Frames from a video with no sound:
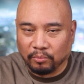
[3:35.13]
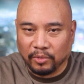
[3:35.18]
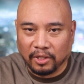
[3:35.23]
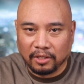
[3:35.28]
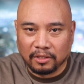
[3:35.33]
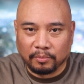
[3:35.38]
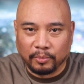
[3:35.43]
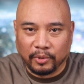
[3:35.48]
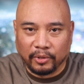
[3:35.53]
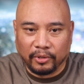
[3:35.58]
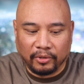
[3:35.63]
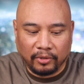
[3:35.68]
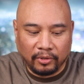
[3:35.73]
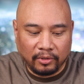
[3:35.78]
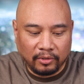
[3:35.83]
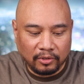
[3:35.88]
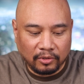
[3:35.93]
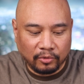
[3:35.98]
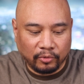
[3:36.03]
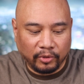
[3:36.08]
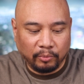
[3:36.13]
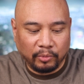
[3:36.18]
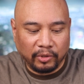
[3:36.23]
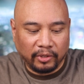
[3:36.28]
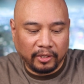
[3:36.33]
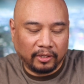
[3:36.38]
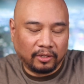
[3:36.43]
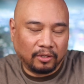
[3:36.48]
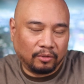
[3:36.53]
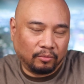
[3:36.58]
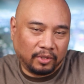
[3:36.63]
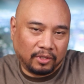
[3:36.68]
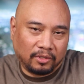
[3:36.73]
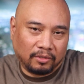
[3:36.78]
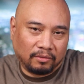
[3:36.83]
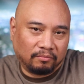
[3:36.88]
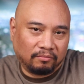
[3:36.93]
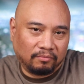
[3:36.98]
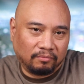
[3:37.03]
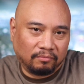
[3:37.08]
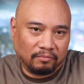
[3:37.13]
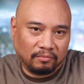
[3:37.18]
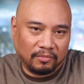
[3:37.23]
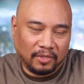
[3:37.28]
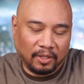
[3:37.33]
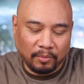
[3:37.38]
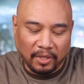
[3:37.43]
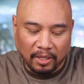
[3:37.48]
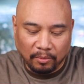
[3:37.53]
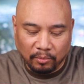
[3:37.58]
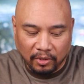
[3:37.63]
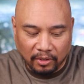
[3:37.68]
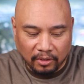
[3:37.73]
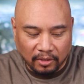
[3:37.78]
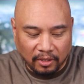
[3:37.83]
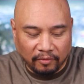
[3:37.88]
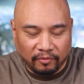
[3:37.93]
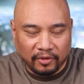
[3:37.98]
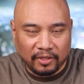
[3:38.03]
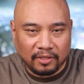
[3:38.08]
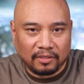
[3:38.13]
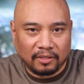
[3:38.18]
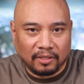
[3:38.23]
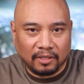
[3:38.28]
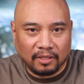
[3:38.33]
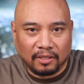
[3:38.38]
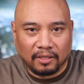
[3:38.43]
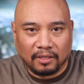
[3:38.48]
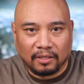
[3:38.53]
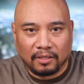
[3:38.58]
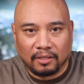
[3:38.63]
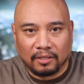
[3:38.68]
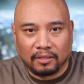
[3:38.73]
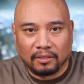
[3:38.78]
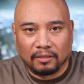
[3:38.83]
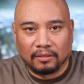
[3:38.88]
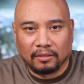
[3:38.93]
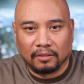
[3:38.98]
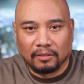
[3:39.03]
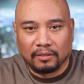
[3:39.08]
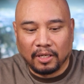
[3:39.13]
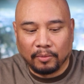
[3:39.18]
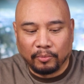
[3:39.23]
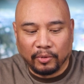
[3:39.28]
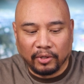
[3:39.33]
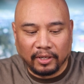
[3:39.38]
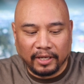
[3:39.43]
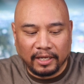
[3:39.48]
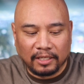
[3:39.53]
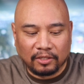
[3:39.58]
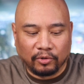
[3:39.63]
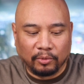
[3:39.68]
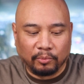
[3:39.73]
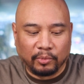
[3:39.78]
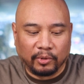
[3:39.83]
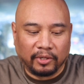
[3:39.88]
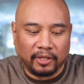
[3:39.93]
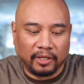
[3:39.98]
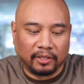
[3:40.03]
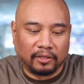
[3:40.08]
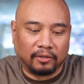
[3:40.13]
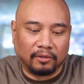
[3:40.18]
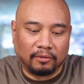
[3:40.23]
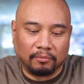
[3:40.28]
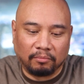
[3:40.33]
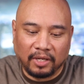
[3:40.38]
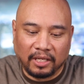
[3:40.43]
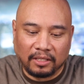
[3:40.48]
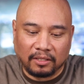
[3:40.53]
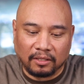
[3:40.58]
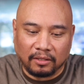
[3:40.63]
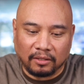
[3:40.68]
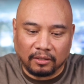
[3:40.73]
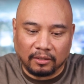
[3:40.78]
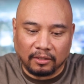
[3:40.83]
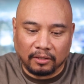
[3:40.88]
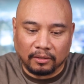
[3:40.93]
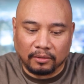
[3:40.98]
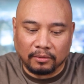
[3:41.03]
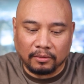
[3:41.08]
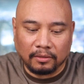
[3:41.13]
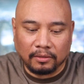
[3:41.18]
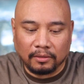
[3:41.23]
bucks per screen protector, which in my book, if it's a tempered glass screen protector, that's a good deal.